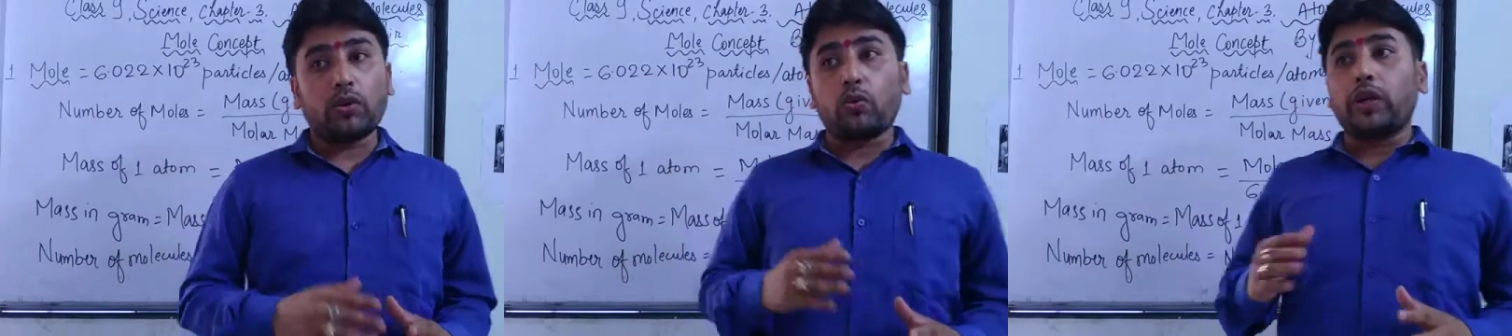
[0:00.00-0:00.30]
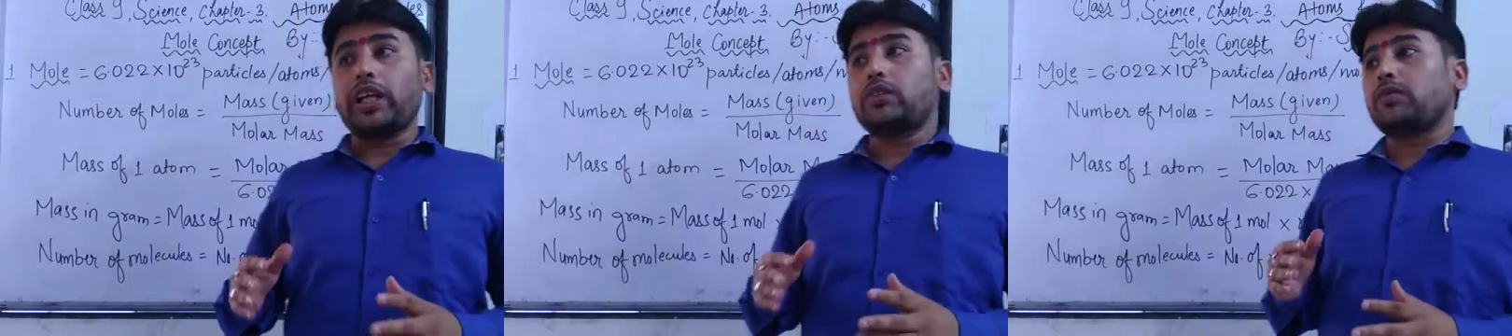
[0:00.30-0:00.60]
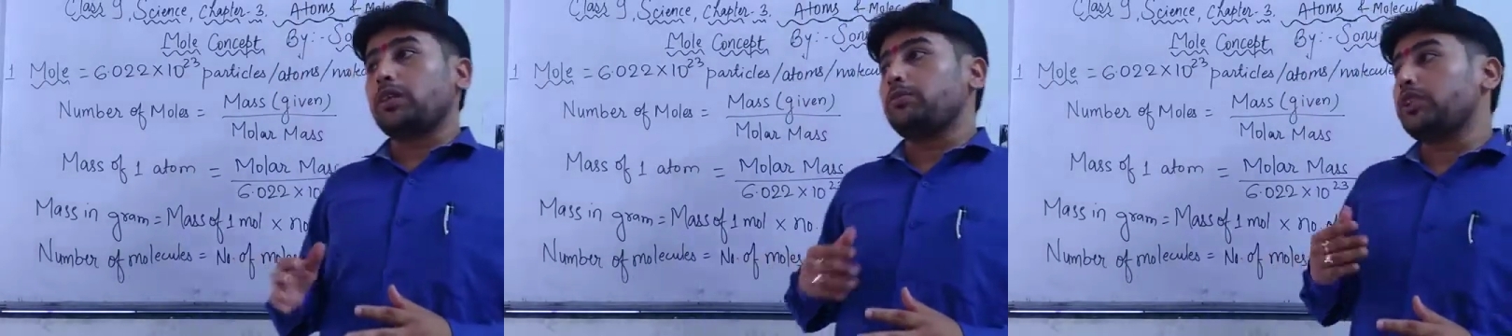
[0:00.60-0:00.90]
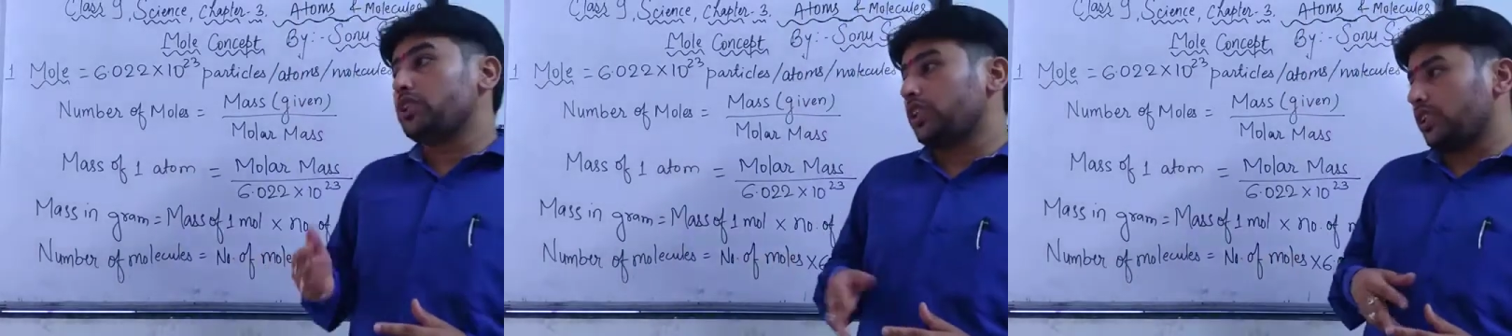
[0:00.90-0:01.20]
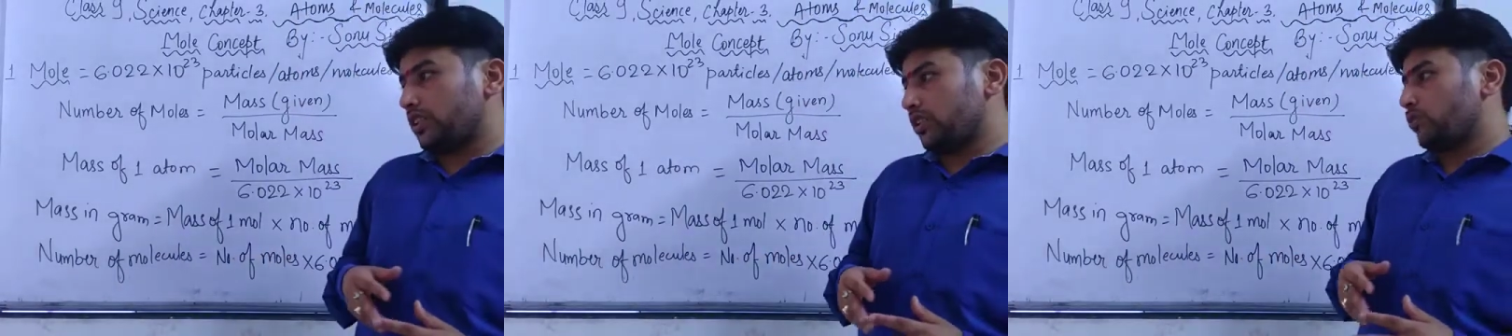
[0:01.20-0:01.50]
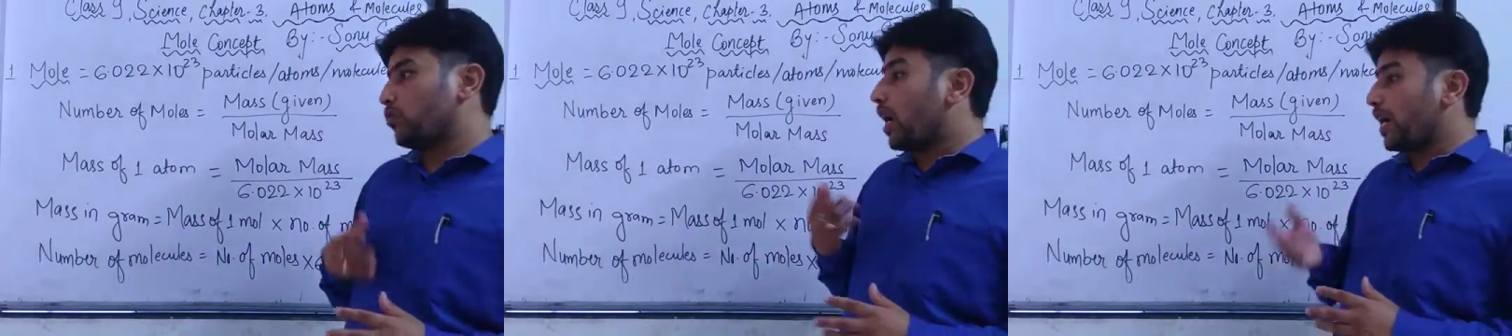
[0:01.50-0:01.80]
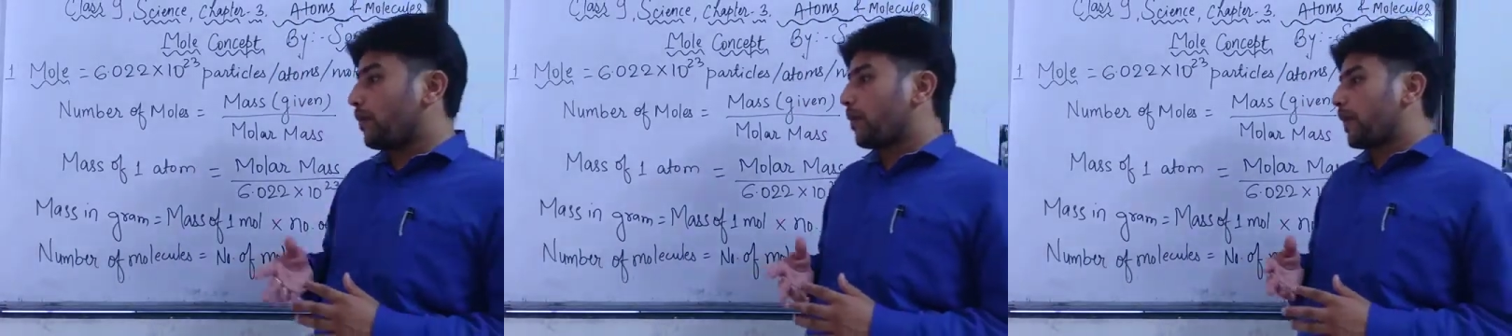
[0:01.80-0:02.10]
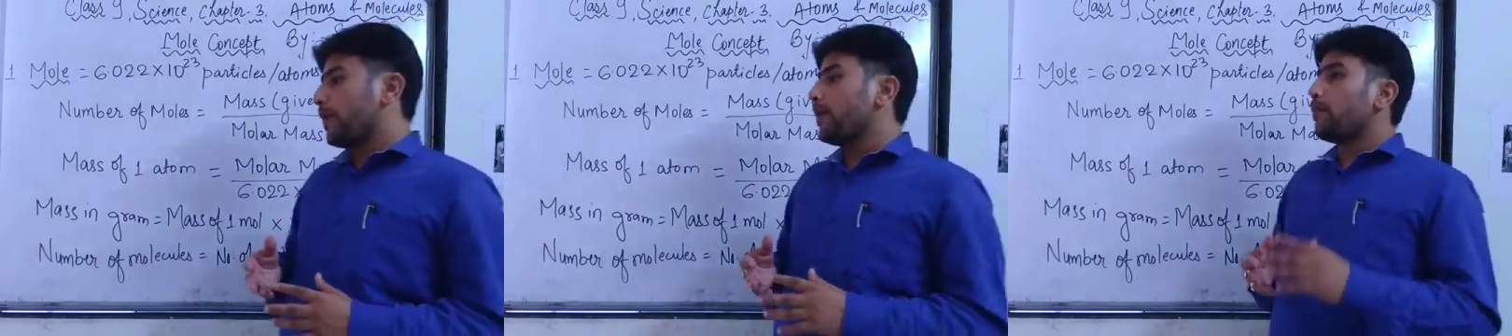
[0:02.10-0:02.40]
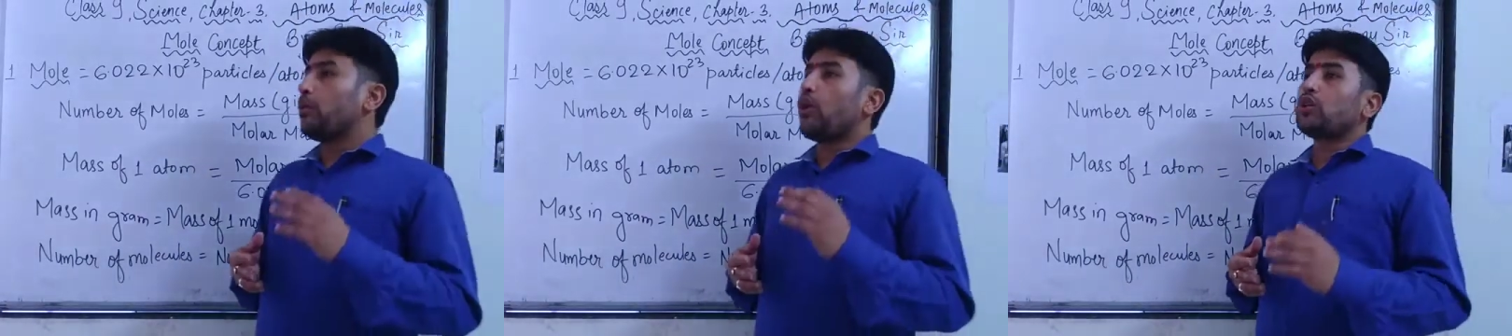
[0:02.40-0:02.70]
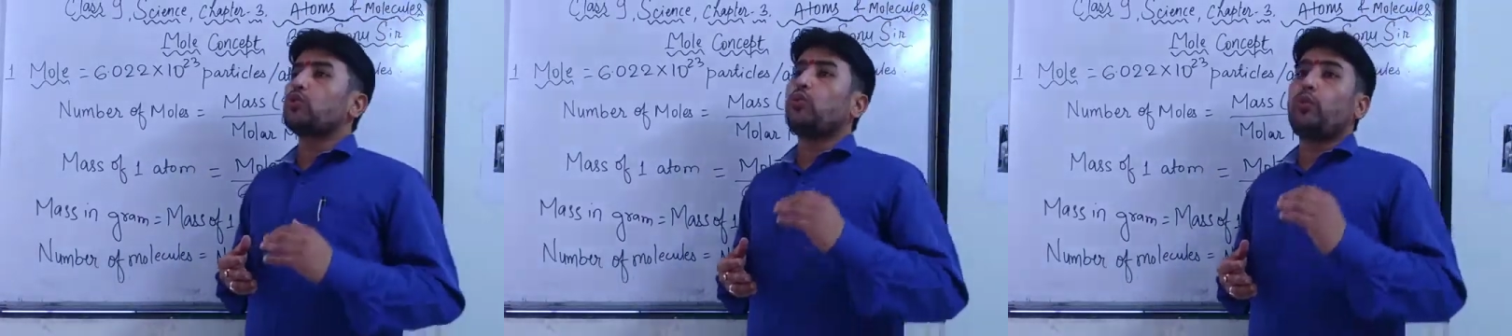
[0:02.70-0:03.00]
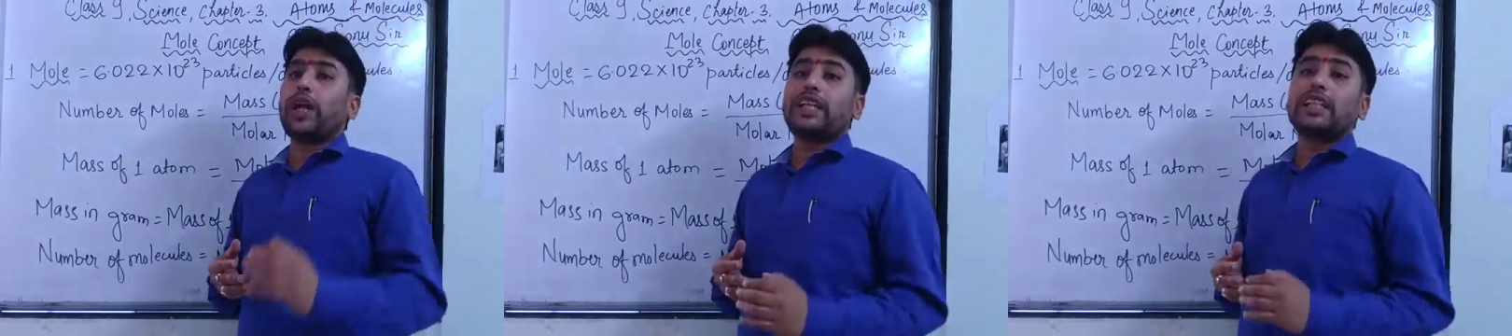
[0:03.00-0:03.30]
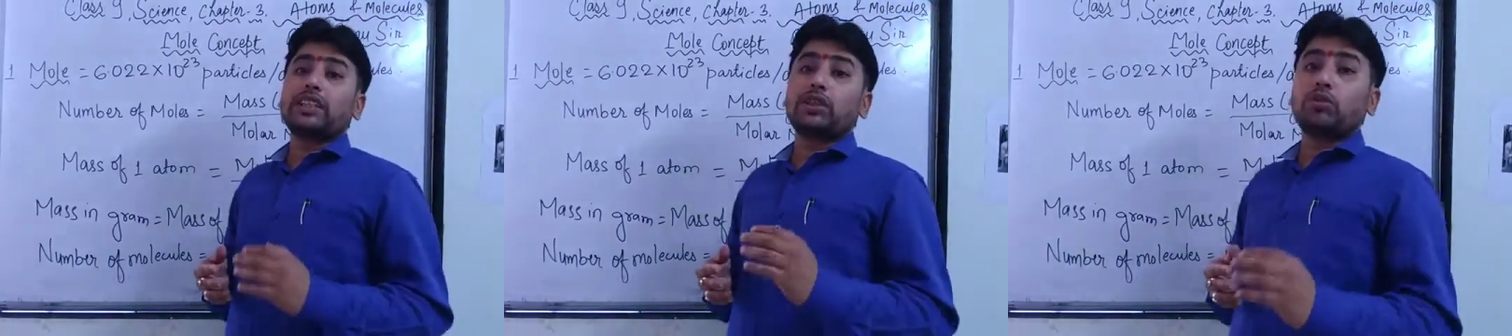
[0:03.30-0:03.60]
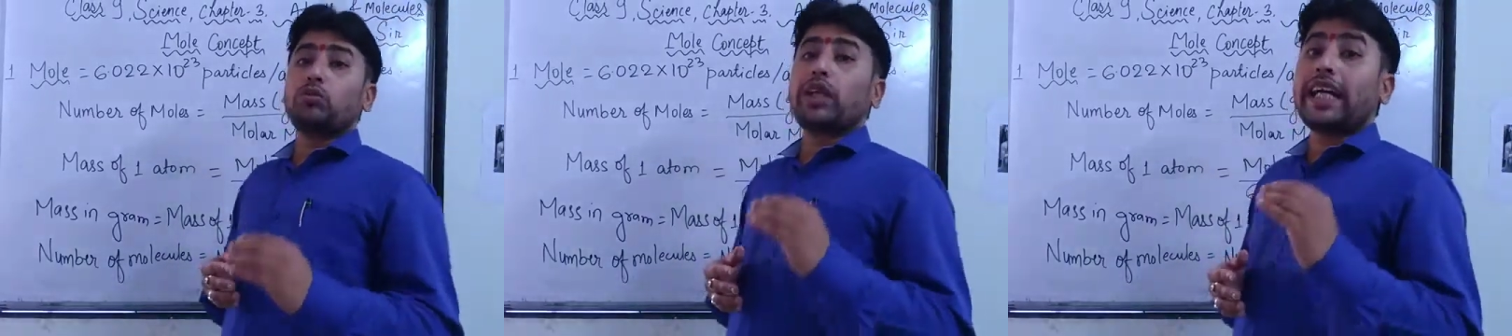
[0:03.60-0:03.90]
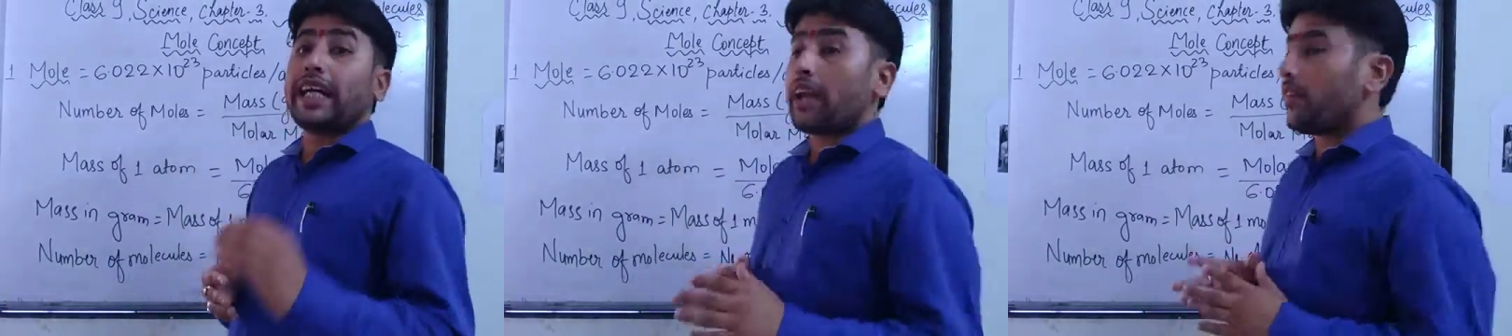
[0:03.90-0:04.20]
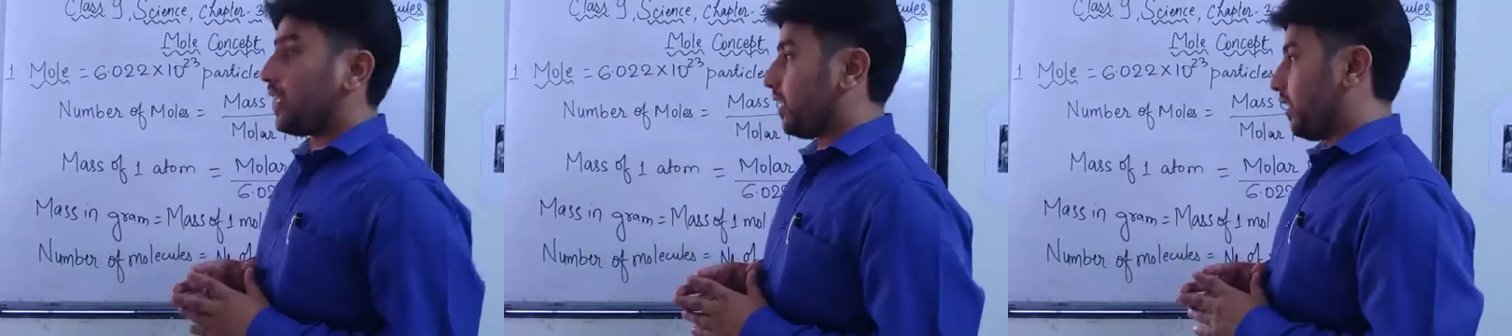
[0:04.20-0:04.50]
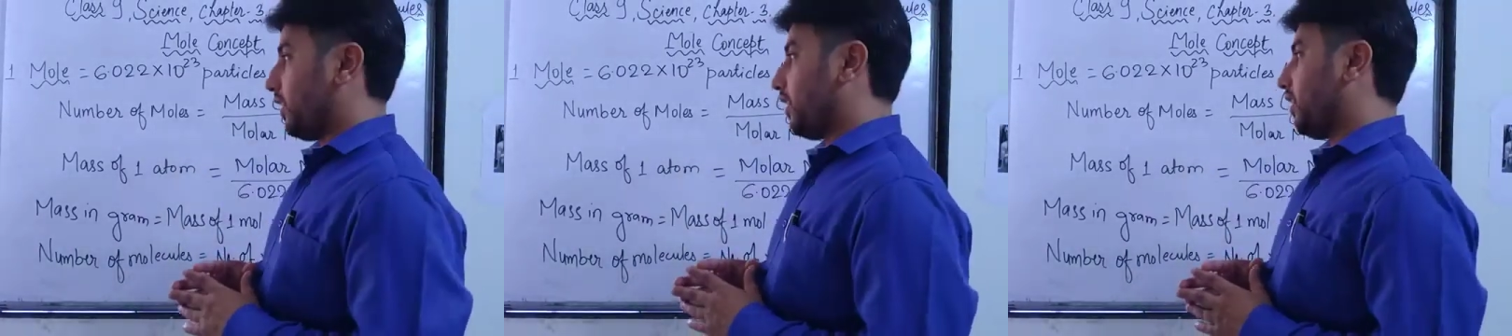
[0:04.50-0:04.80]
weight will be changed. Why? Because weight is due to the gravity.